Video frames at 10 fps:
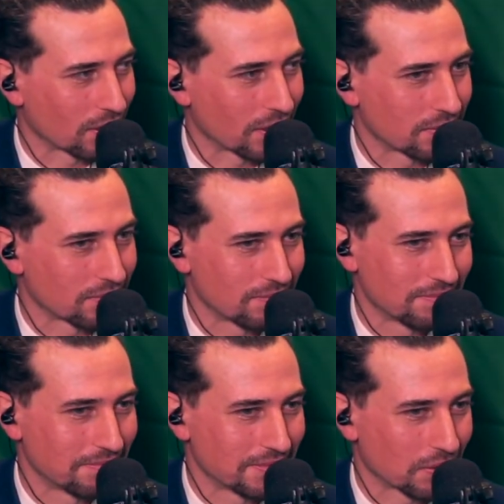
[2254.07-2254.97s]
then
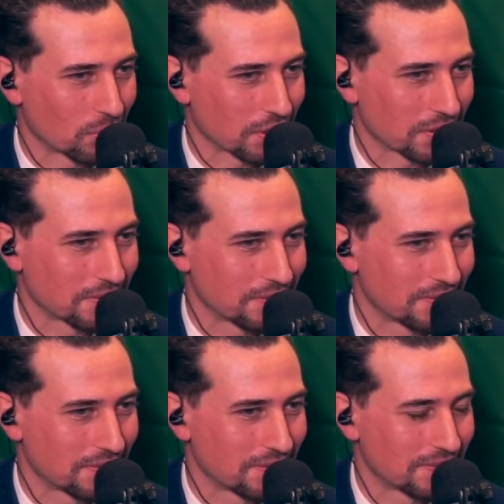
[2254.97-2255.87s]
it's not working.
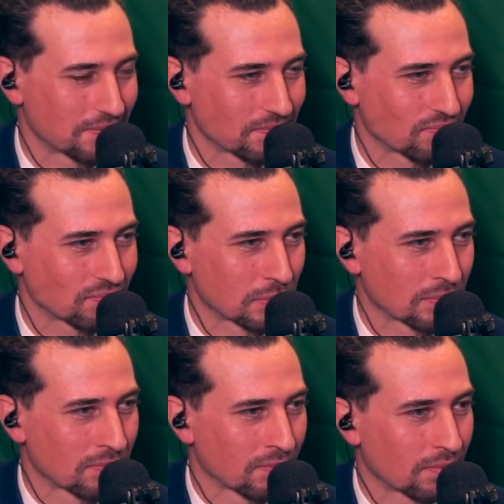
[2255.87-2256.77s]

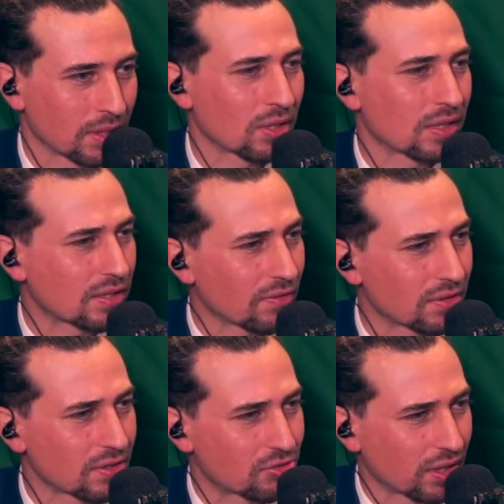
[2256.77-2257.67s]
But no, there's
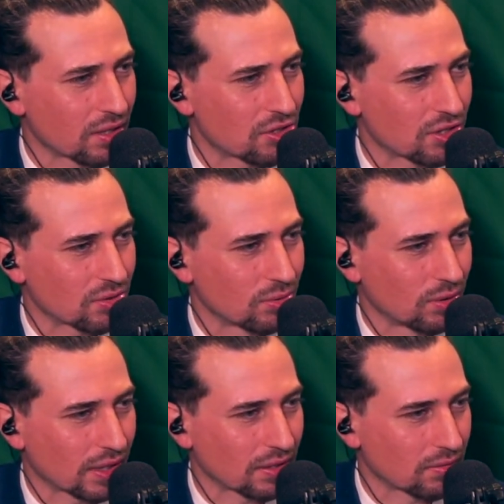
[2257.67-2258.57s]
definitely strategies
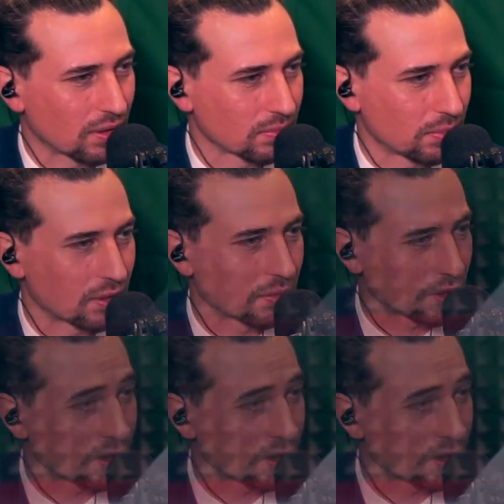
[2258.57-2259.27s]
to get around the boarding, because